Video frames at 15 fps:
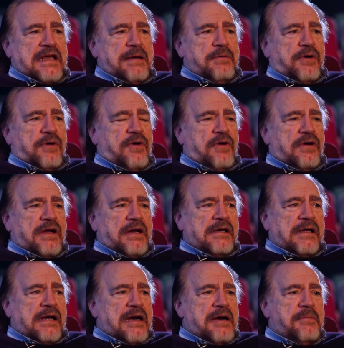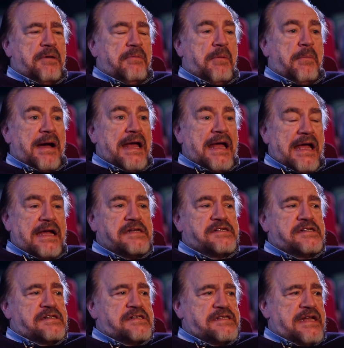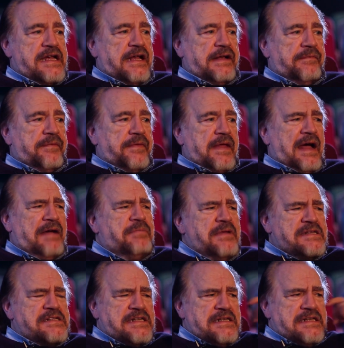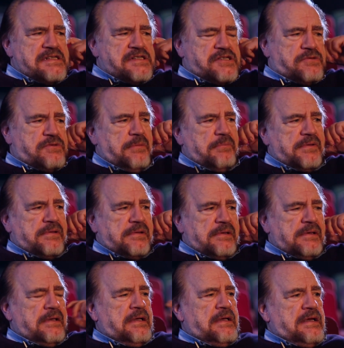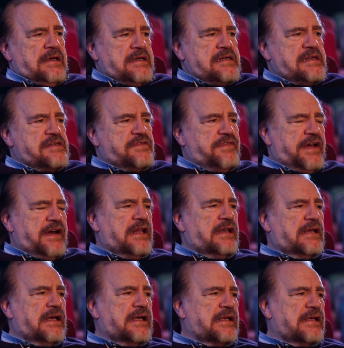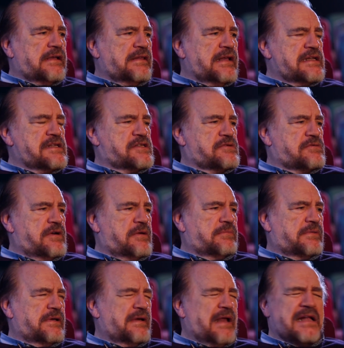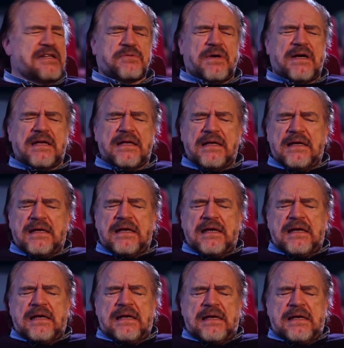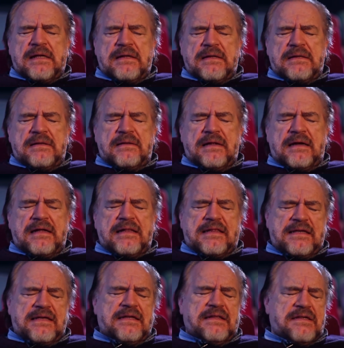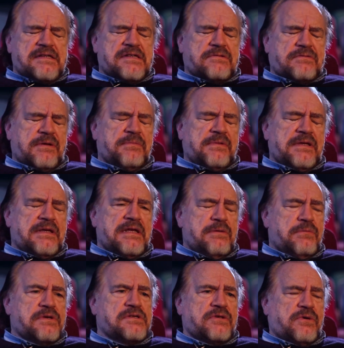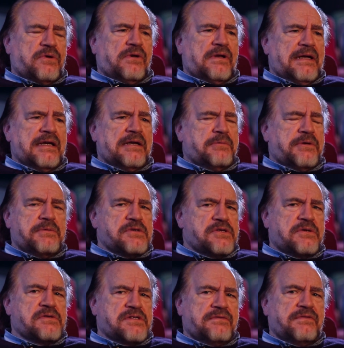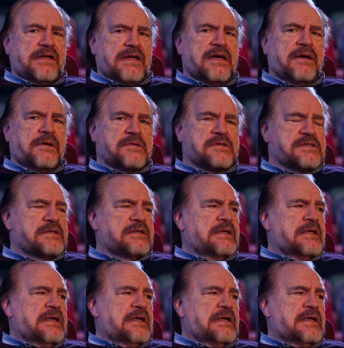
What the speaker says: came along, and I remember my agent saying, "I've been sent a script, and it's very like that script," and that's why I think in the script he wasn't called Hannibal, he was called something else.